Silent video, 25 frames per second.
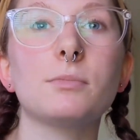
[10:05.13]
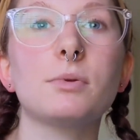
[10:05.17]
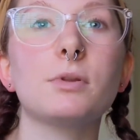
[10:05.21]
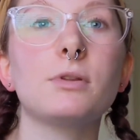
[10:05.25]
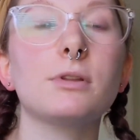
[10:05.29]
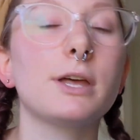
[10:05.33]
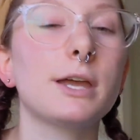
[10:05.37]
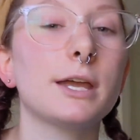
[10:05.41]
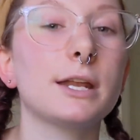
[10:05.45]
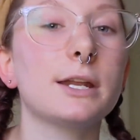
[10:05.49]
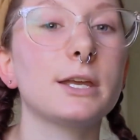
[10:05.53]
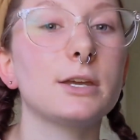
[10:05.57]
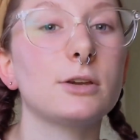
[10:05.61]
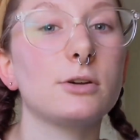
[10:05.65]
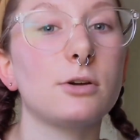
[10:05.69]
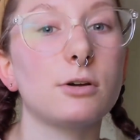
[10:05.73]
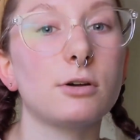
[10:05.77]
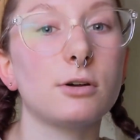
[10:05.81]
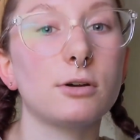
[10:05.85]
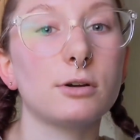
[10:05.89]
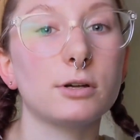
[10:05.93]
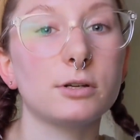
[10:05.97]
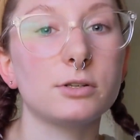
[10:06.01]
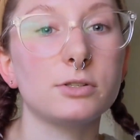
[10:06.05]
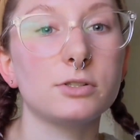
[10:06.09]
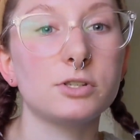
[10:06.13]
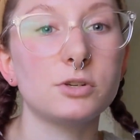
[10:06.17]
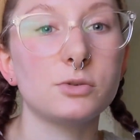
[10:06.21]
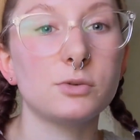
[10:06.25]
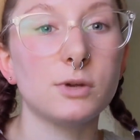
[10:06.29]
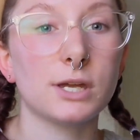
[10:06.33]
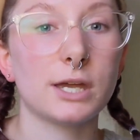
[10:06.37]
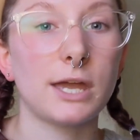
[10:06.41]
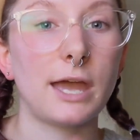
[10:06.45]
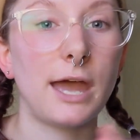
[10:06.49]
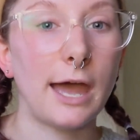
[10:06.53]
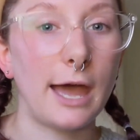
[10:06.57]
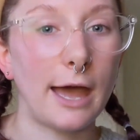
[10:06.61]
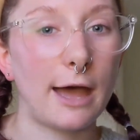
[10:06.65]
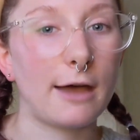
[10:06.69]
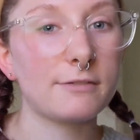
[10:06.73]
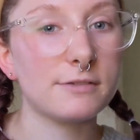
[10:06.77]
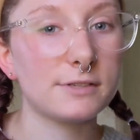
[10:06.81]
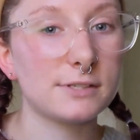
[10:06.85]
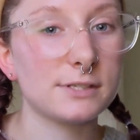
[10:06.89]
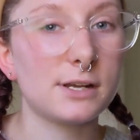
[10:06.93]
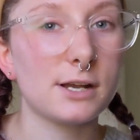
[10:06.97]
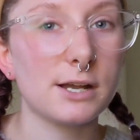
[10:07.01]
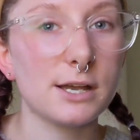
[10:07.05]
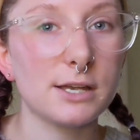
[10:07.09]
planning on doing half
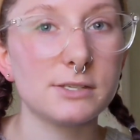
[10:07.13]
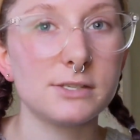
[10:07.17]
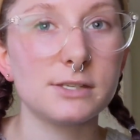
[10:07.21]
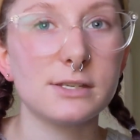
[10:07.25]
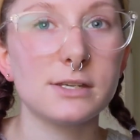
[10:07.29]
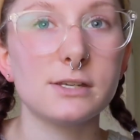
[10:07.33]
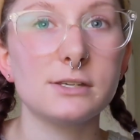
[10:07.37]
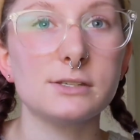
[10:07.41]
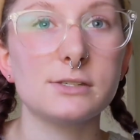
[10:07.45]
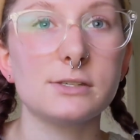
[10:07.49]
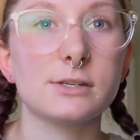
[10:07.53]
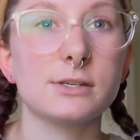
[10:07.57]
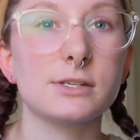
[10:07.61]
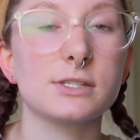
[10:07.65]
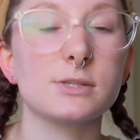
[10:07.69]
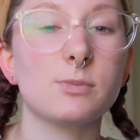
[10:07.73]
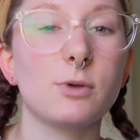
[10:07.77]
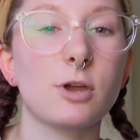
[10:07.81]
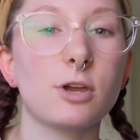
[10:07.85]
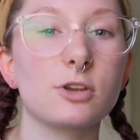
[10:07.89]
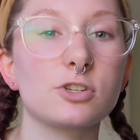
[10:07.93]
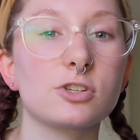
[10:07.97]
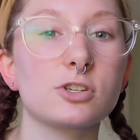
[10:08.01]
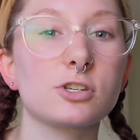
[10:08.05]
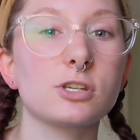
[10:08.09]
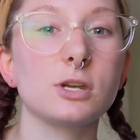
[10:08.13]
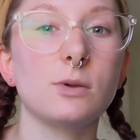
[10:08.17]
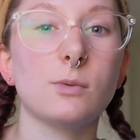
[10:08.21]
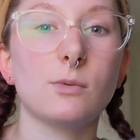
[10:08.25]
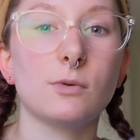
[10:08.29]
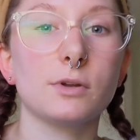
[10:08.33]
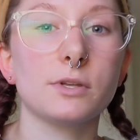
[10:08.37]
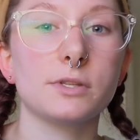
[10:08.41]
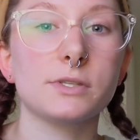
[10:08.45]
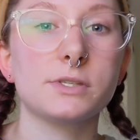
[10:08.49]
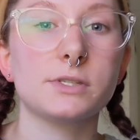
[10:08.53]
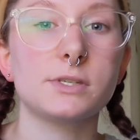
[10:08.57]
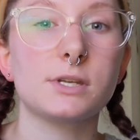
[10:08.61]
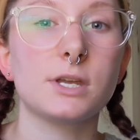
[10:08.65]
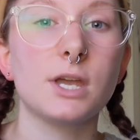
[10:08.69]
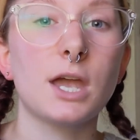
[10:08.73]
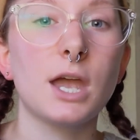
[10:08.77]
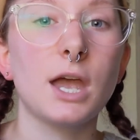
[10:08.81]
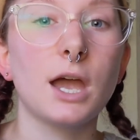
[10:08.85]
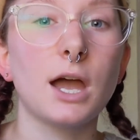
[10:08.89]
sizes, especially once